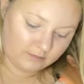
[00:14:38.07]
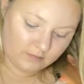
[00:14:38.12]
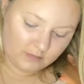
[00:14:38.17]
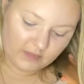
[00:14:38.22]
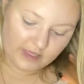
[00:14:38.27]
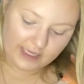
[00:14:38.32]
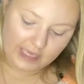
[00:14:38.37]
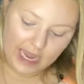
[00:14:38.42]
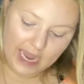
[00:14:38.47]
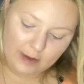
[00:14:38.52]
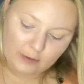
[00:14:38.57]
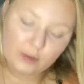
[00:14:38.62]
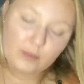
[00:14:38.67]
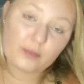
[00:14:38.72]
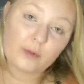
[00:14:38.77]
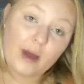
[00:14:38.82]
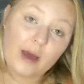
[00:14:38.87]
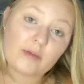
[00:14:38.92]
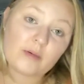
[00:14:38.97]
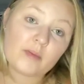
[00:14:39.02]
Like I would
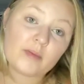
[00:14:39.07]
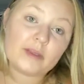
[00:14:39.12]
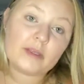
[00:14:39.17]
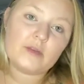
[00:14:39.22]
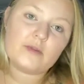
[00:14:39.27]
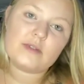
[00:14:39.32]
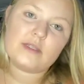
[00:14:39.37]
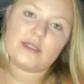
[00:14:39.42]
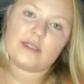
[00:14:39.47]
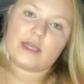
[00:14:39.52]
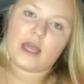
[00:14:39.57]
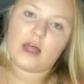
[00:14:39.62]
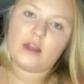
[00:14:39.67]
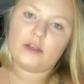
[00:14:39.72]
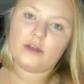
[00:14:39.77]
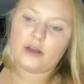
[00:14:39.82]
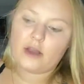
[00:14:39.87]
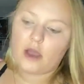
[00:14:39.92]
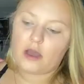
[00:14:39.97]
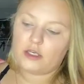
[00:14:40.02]
probably use this
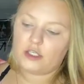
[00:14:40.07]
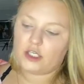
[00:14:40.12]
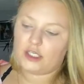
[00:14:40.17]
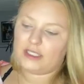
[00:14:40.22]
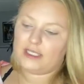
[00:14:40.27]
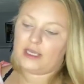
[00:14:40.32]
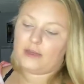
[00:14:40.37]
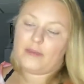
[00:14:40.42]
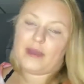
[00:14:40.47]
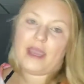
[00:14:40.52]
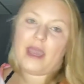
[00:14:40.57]
color on just like my